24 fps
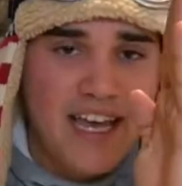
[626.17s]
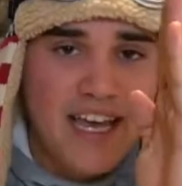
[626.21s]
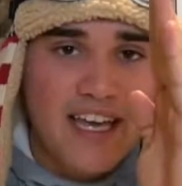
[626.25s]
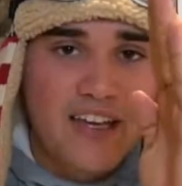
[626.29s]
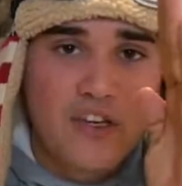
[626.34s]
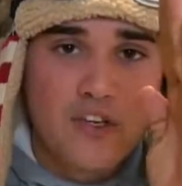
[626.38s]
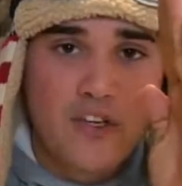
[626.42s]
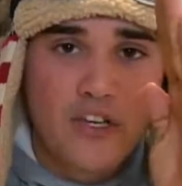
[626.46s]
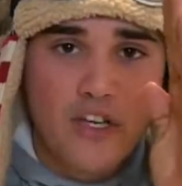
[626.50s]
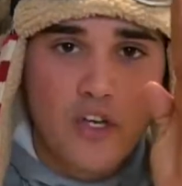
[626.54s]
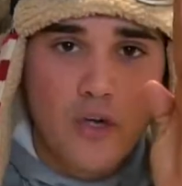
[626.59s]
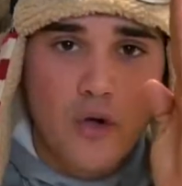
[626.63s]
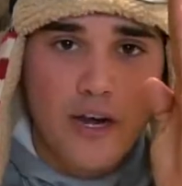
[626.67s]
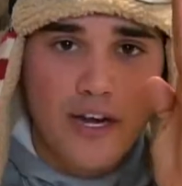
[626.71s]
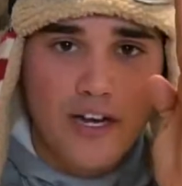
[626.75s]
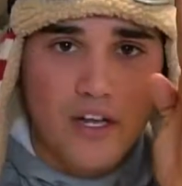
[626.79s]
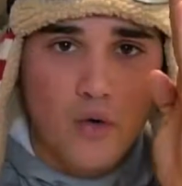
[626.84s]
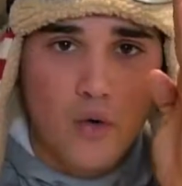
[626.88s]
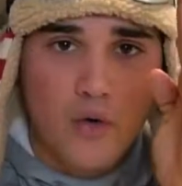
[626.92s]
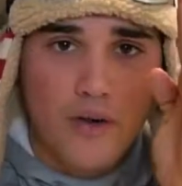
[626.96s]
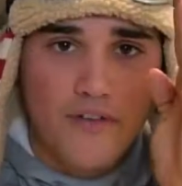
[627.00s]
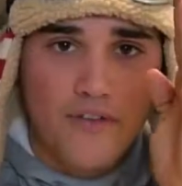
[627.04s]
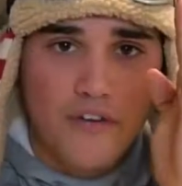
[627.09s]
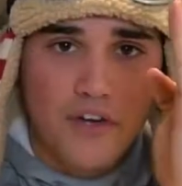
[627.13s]
And you can kind of
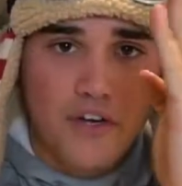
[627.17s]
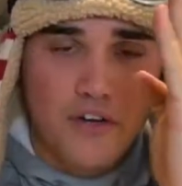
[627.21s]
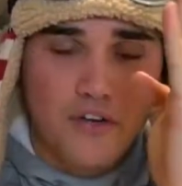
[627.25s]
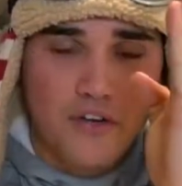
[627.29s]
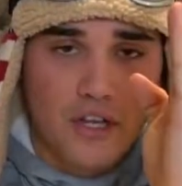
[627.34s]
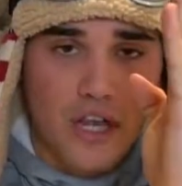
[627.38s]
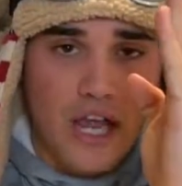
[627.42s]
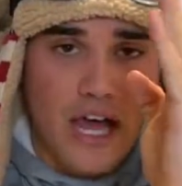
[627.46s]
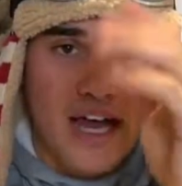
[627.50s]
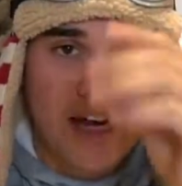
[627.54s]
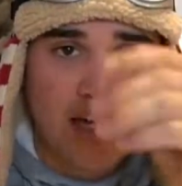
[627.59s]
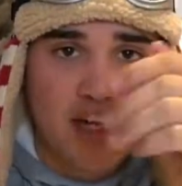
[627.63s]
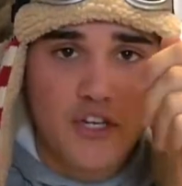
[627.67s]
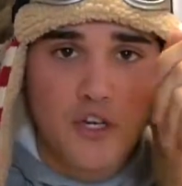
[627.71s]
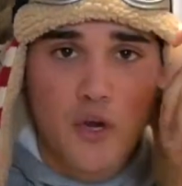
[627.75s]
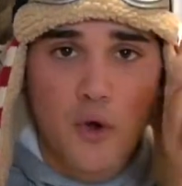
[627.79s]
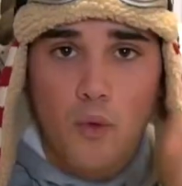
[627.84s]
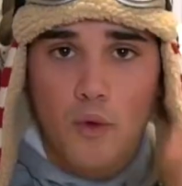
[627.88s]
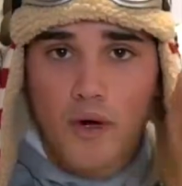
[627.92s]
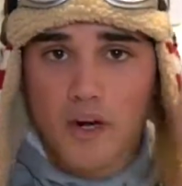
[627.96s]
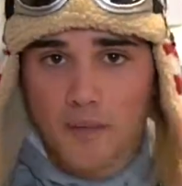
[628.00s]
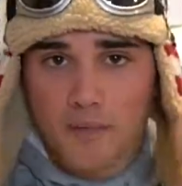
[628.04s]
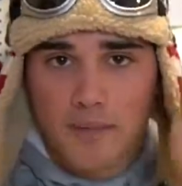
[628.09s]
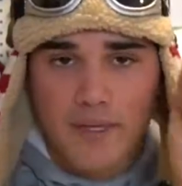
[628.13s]
quiver your line. You don't
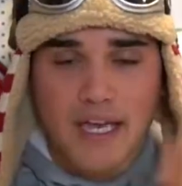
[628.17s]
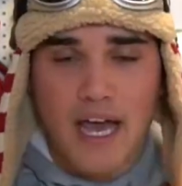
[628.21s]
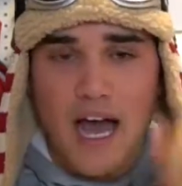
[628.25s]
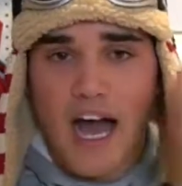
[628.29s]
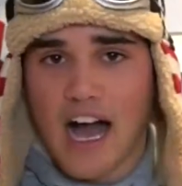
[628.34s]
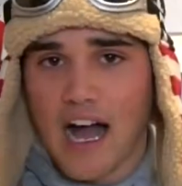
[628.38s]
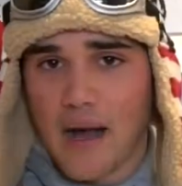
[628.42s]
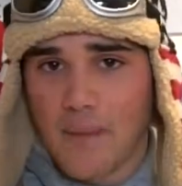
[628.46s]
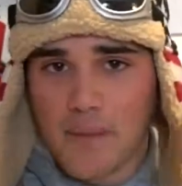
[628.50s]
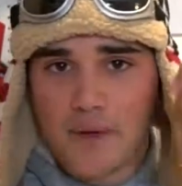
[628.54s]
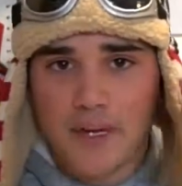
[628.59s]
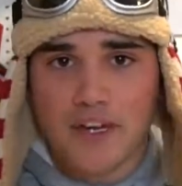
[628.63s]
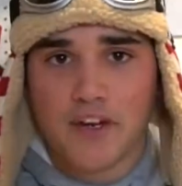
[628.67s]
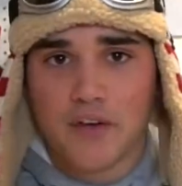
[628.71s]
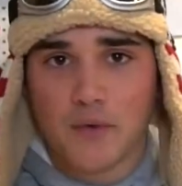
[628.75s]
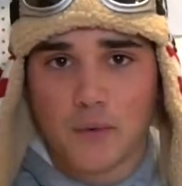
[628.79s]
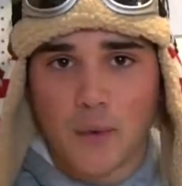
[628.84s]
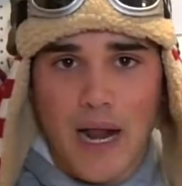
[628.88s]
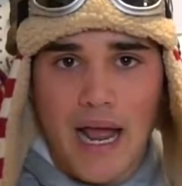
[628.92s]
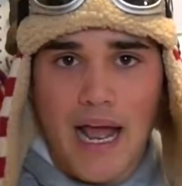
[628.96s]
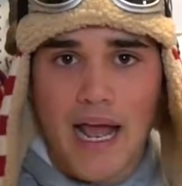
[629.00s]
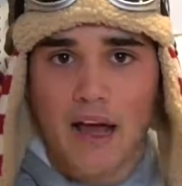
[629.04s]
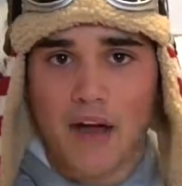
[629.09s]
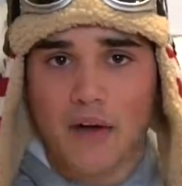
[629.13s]
want to be hopping it
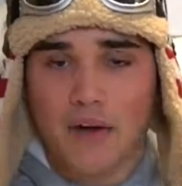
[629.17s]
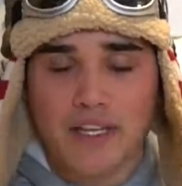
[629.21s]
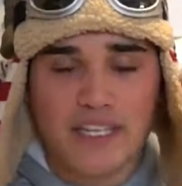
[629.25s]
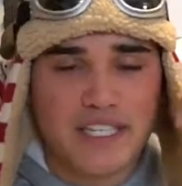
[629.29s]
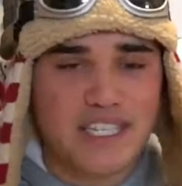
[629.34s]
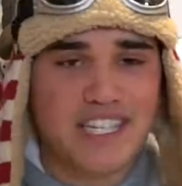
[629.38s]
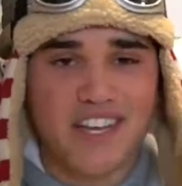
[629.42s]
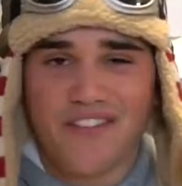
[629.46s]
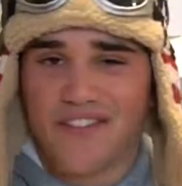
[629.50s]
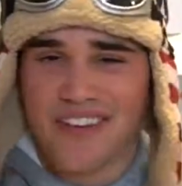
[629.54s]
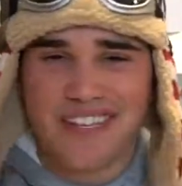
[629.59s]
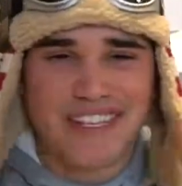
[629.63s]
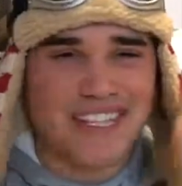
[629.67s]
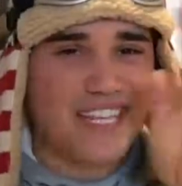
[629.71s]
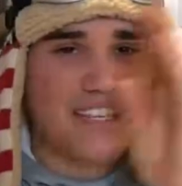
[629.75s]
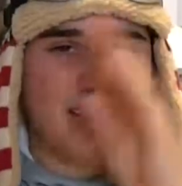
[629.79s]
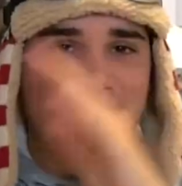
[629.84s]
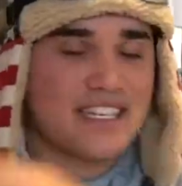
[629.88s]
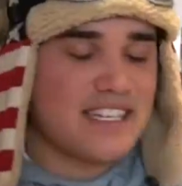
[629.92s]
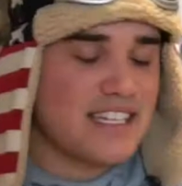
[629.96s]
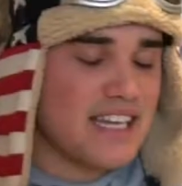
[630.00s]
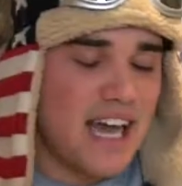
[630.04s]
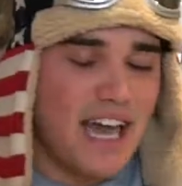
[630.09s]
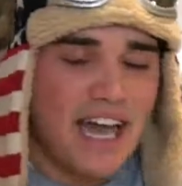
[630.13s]
around and stuff like that.
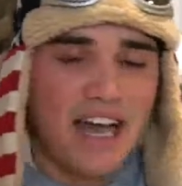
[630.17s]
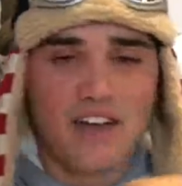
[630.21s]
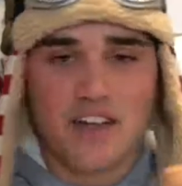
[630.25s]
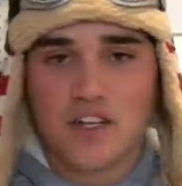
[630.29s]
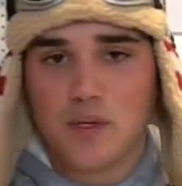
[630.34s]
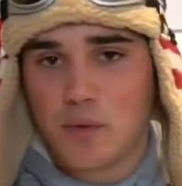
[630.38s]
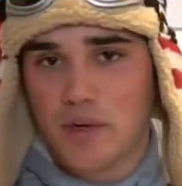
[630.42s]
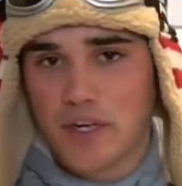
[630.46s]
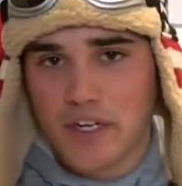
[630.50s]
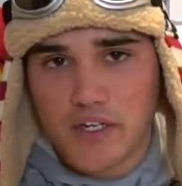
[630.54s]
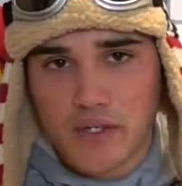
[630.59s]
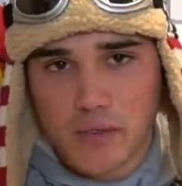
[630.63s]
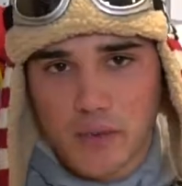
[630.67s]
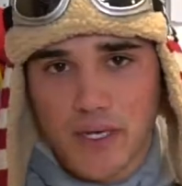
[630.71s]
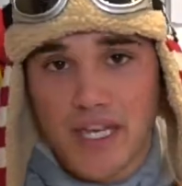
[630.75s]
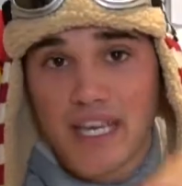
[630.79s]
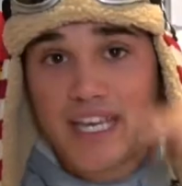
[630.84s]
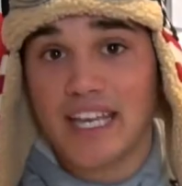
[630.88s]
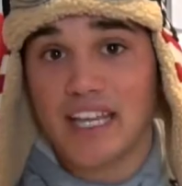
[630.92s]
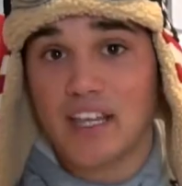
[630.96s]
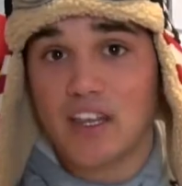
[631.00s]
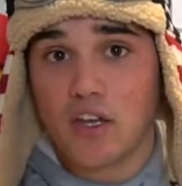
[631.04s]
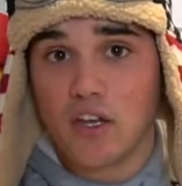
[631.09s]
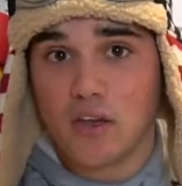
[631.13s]
That's not how you want to do it
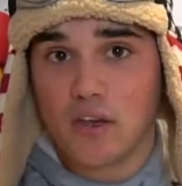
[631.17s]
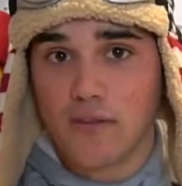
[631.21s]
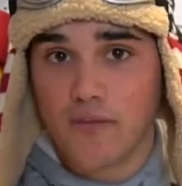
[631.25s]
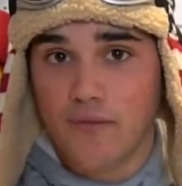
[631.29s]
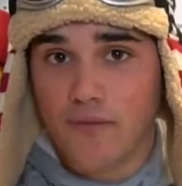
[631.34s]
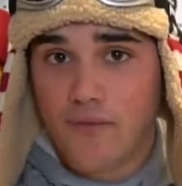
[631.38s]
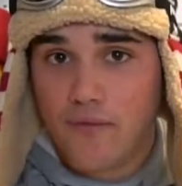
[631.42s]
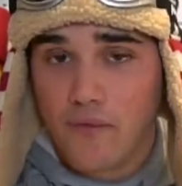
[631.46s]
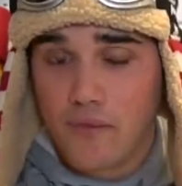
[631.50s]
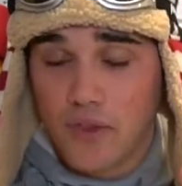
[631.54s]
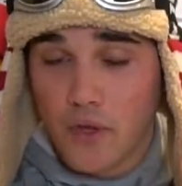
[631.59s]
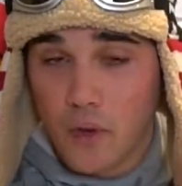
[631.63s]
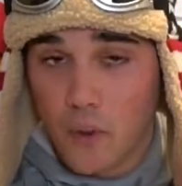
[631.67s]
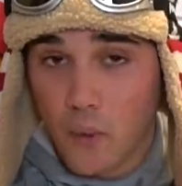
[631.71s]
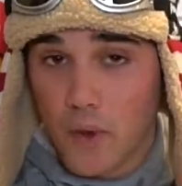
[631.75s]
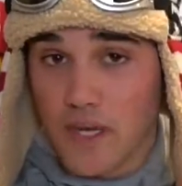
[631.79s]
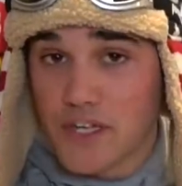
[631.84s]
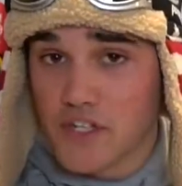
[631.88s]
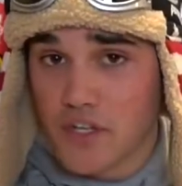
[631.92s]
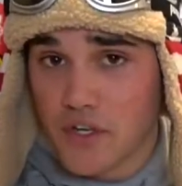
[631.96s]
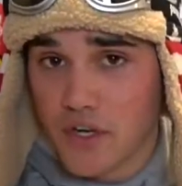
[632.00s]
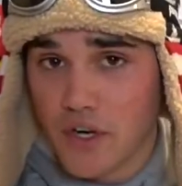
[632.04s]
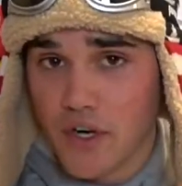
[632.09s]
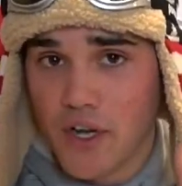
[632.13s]
in the
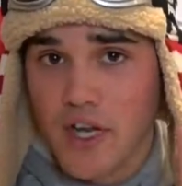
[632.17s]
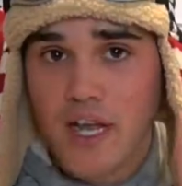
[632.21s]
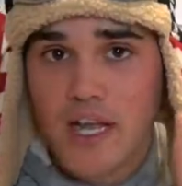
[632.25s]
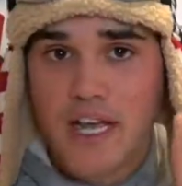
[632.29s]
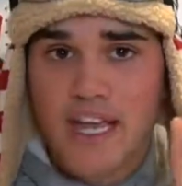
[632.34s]
winter.